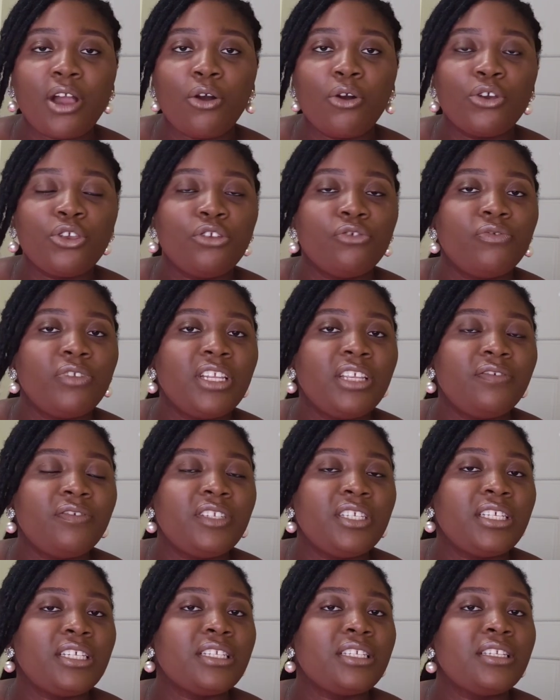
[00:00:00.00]
or you've lived
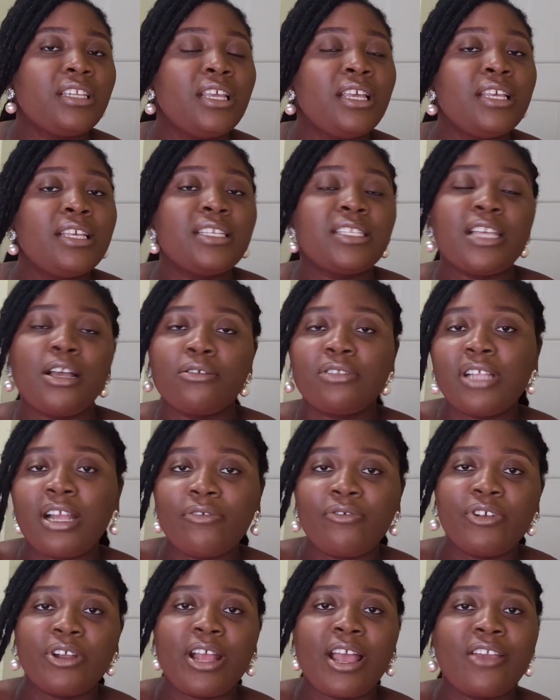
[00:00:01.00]
in South
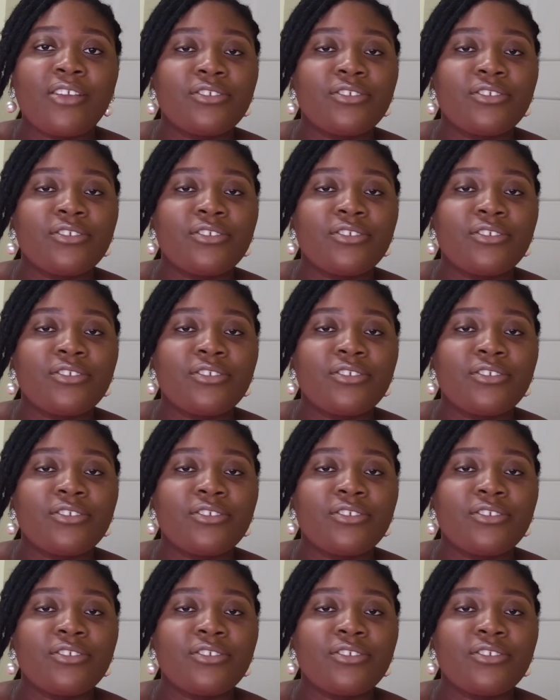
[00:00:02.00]
Africa,